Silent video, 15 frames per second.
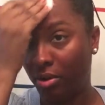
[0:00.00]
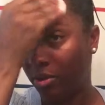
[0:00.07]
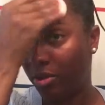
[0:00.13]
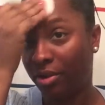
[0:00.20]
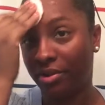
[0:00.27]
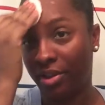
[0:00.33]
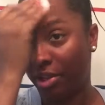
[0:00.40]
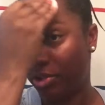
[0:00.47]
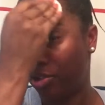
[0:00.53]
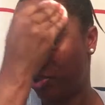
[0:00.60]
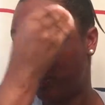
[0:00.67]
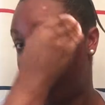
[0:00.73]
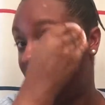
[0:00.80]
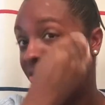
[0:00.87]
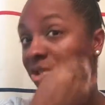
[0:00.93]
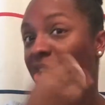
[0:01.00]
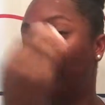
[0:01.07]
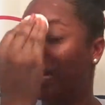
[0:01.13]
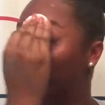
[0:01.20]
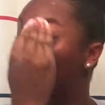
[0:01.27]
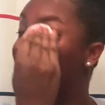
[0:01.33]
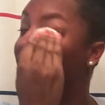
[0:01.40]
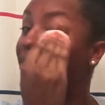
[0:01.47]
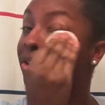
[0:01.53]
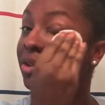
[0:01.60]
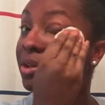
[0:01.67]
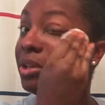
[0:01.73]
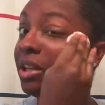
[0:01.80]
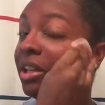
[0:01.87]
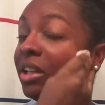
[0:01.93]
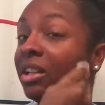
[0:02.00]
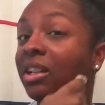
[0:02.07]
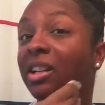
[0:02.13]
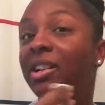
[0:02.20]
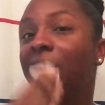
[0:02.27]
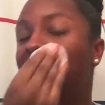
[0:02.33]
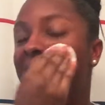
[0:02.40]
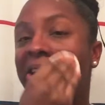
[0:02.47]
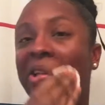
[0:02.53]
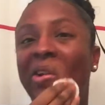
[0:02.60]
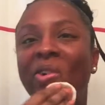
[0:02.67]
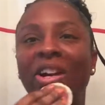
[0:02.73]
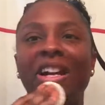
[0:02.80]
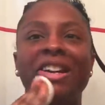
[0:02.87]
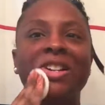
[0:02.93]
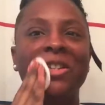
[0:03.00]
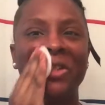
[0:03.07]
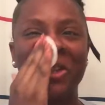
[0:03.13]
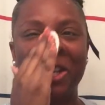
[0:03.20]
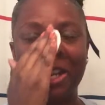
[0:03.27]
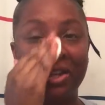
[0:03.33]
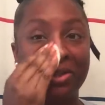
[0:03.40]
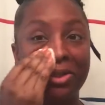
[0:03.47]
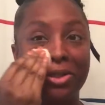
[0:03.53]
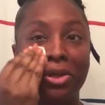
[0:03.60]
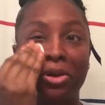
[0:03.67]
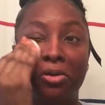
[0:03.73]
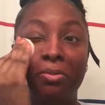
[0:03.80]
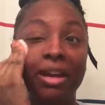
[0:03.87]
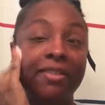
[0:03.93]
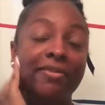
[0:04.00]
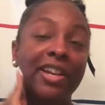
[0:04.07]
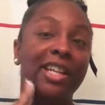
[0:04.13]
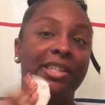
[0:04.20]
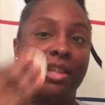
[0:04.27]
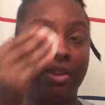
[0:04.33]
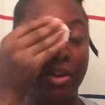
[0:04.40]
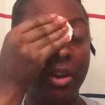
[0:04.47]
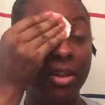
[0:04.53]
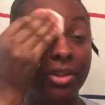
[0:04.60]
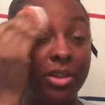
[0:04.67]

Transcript: or they're too gentle and don't actually tone my face at all.